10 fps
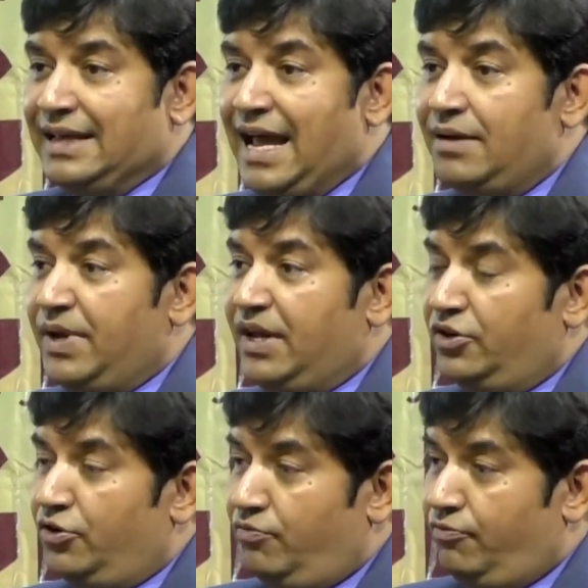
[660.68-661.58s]
can be
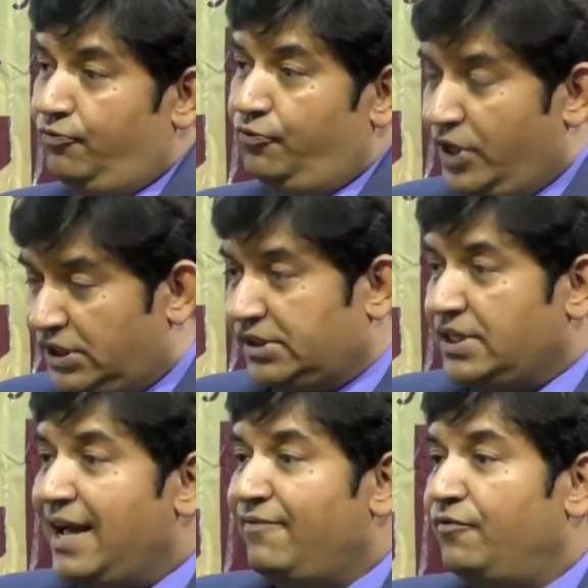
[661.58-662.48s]
first
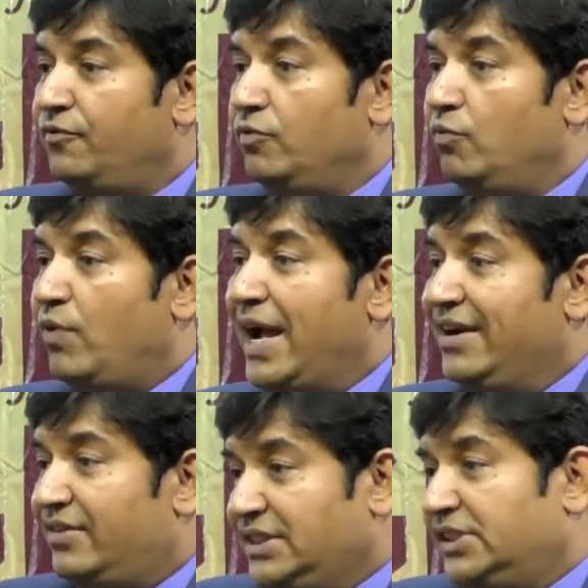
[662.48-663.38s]
half
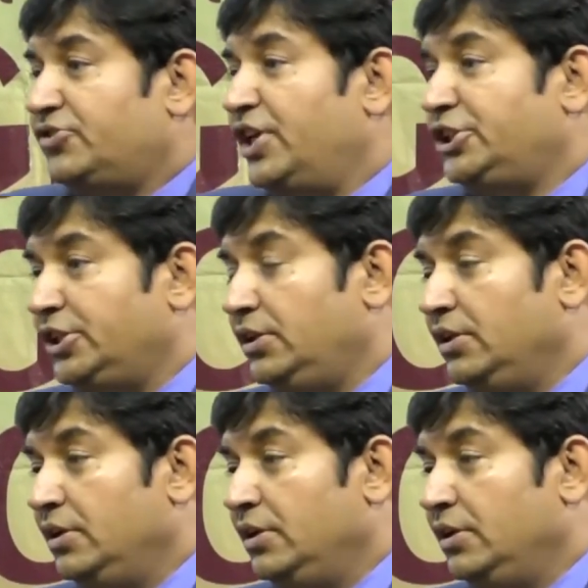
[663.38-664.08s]
while registration,